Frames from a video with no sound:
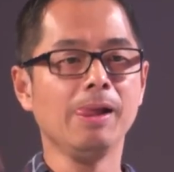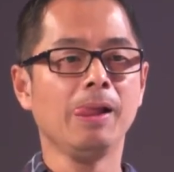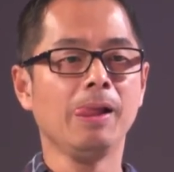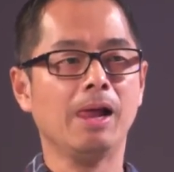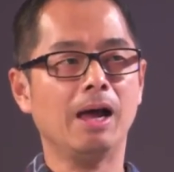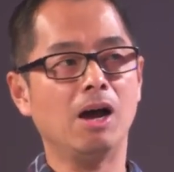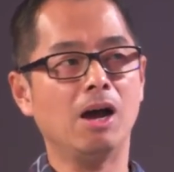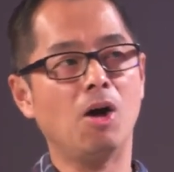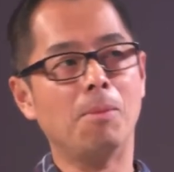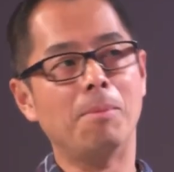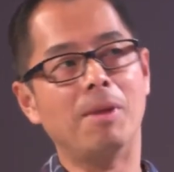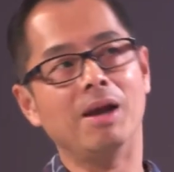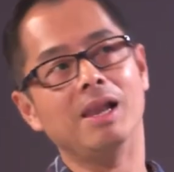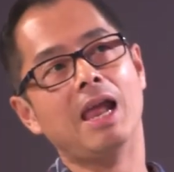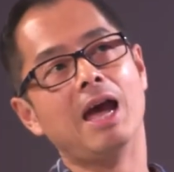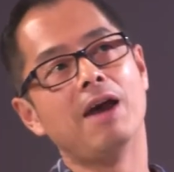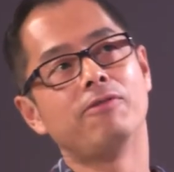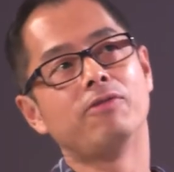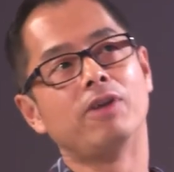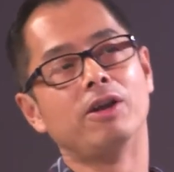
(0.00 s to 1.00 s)
Uh, on my
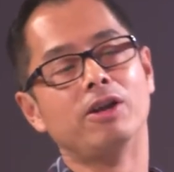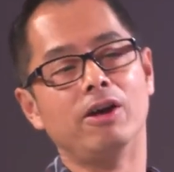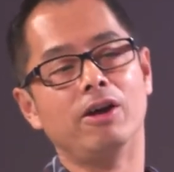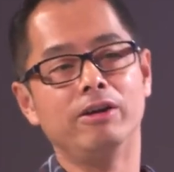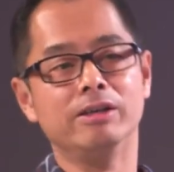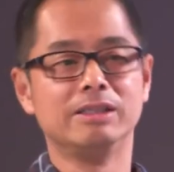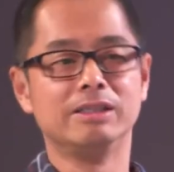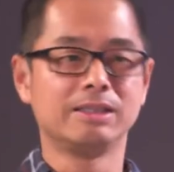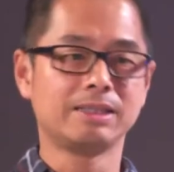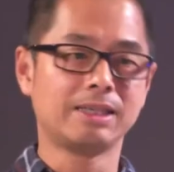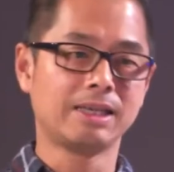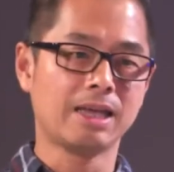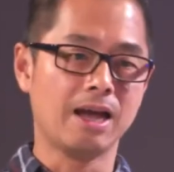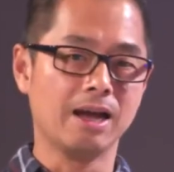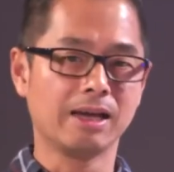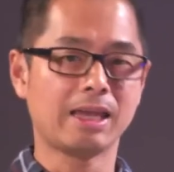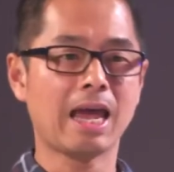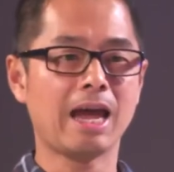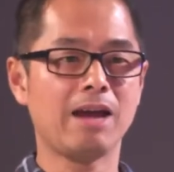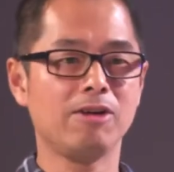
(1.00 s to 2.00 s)
left, I know is uh,
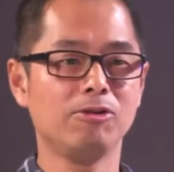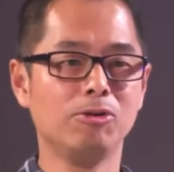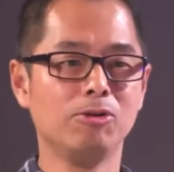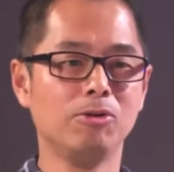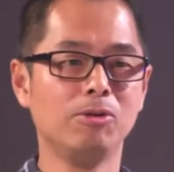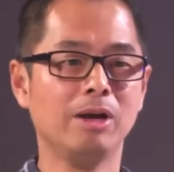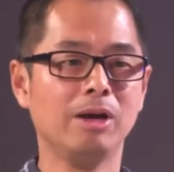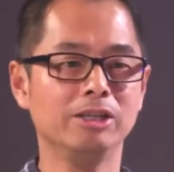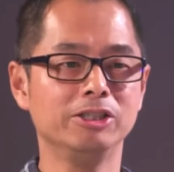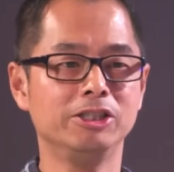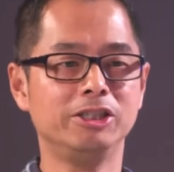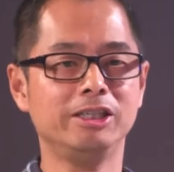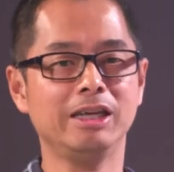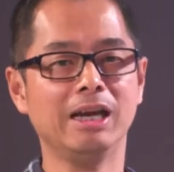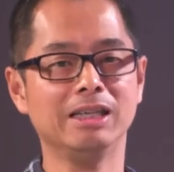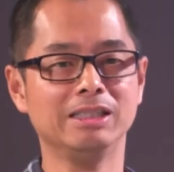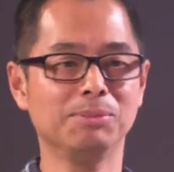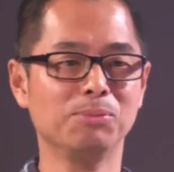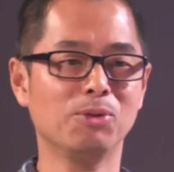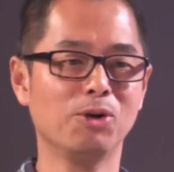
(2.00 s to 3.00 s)
Carol, and she
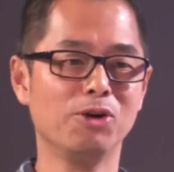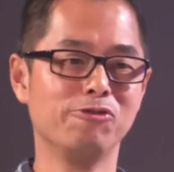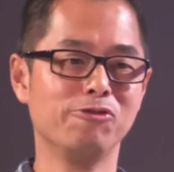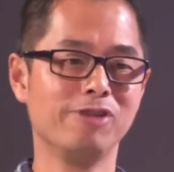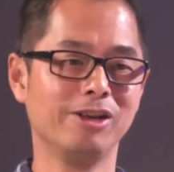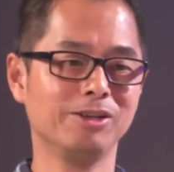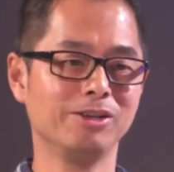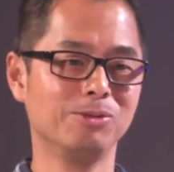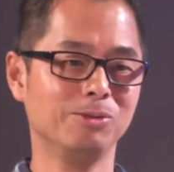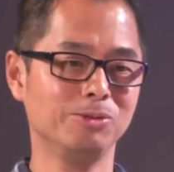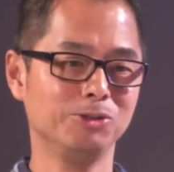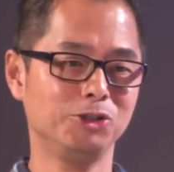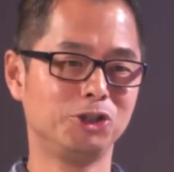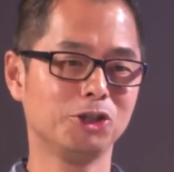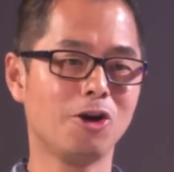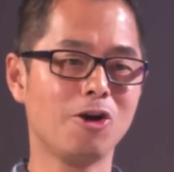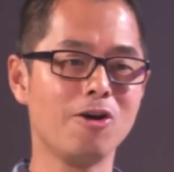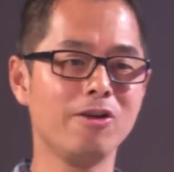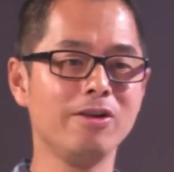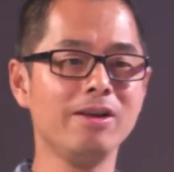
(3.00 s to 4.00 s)
has a boyfriend called
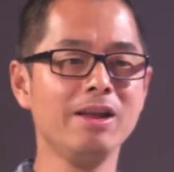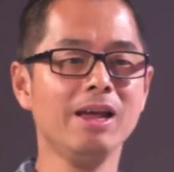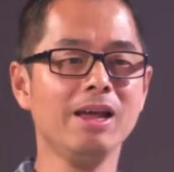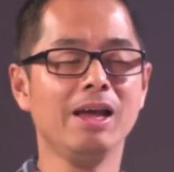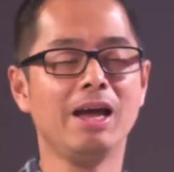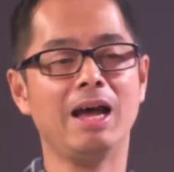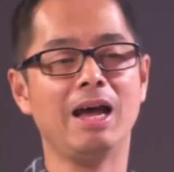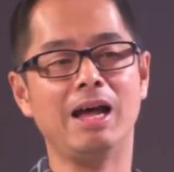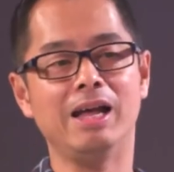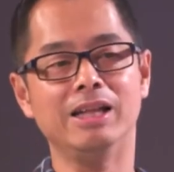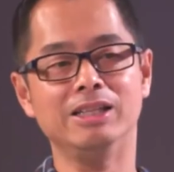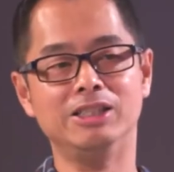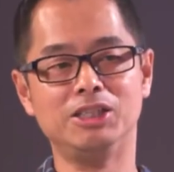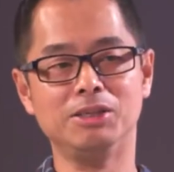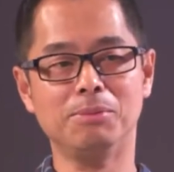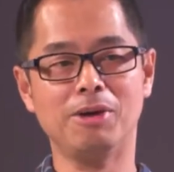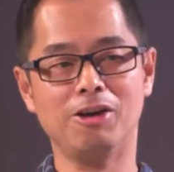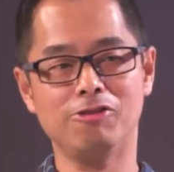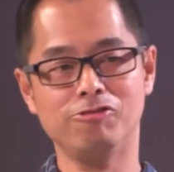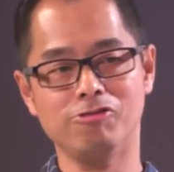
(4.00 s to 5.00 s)
John. And to
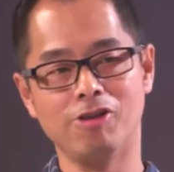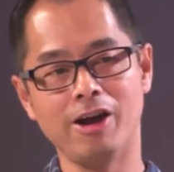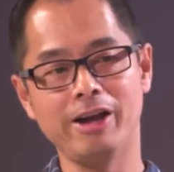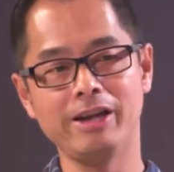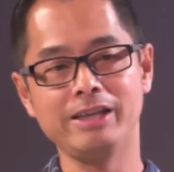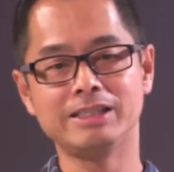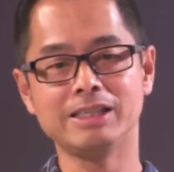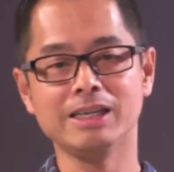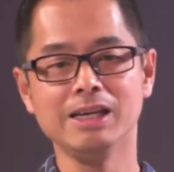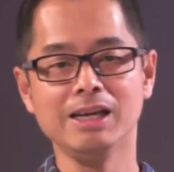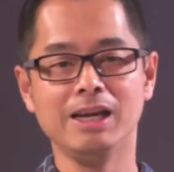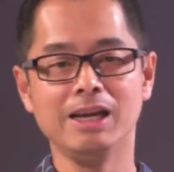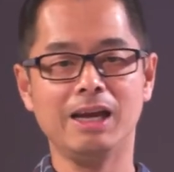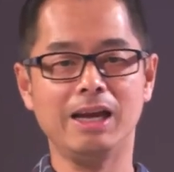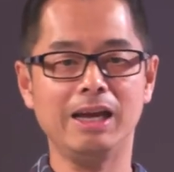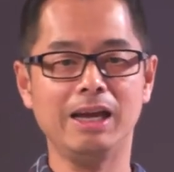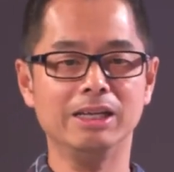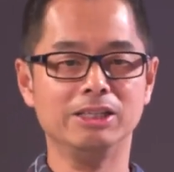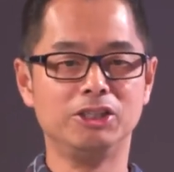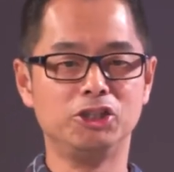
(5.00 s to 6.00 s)
my right
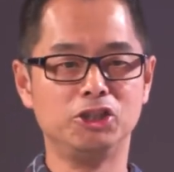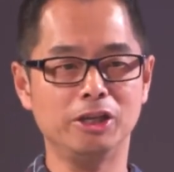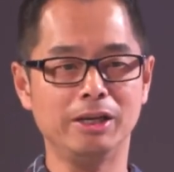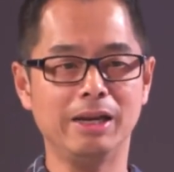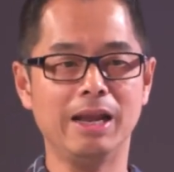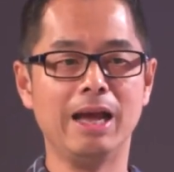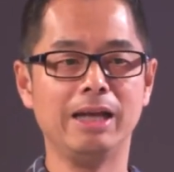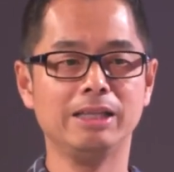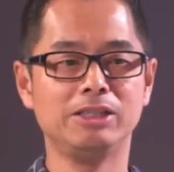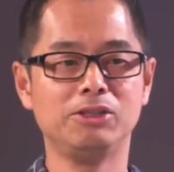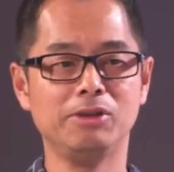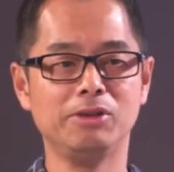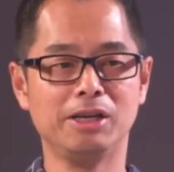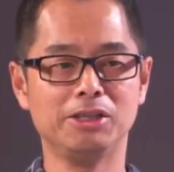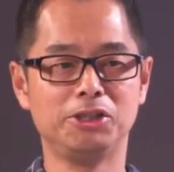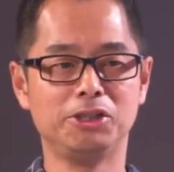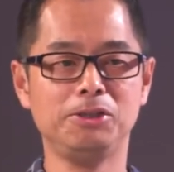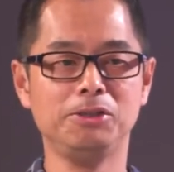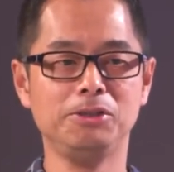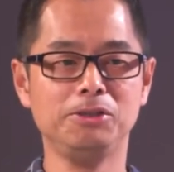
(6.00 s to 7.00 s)
is Jeanette, who has
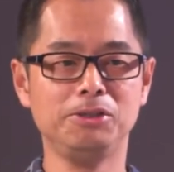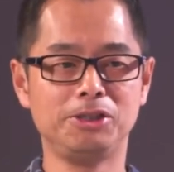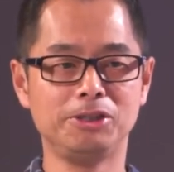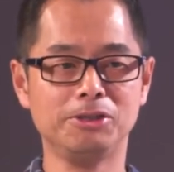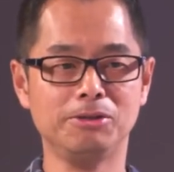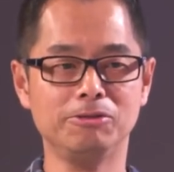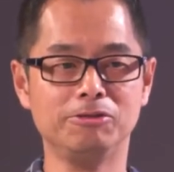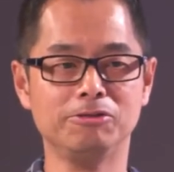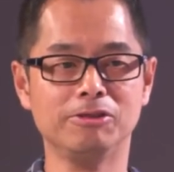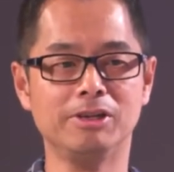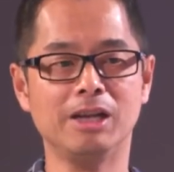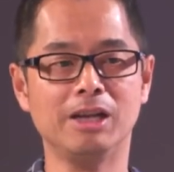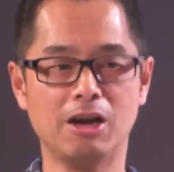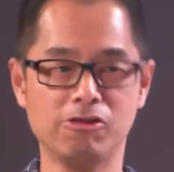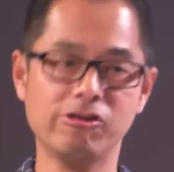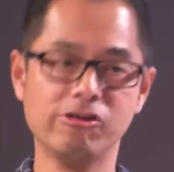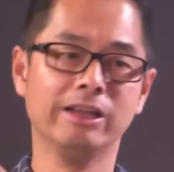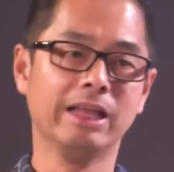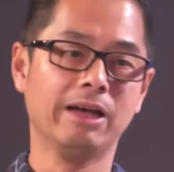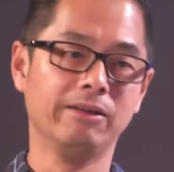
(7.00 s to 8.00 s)
two children. I'll
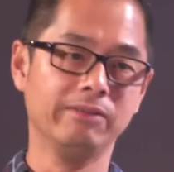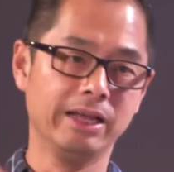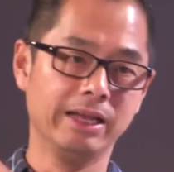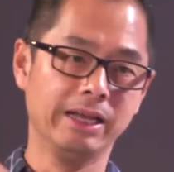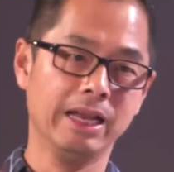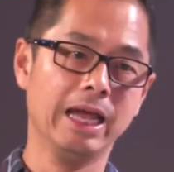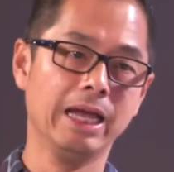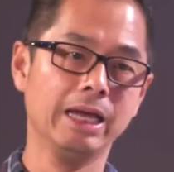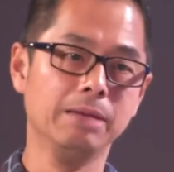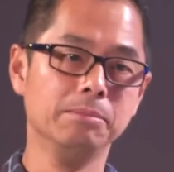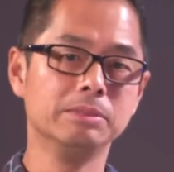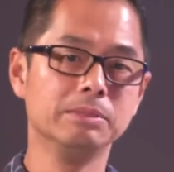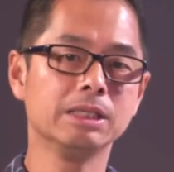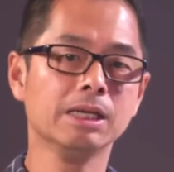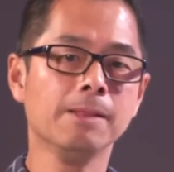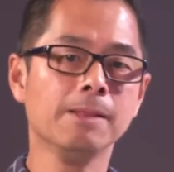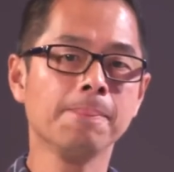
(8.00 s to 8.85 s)
write down their names.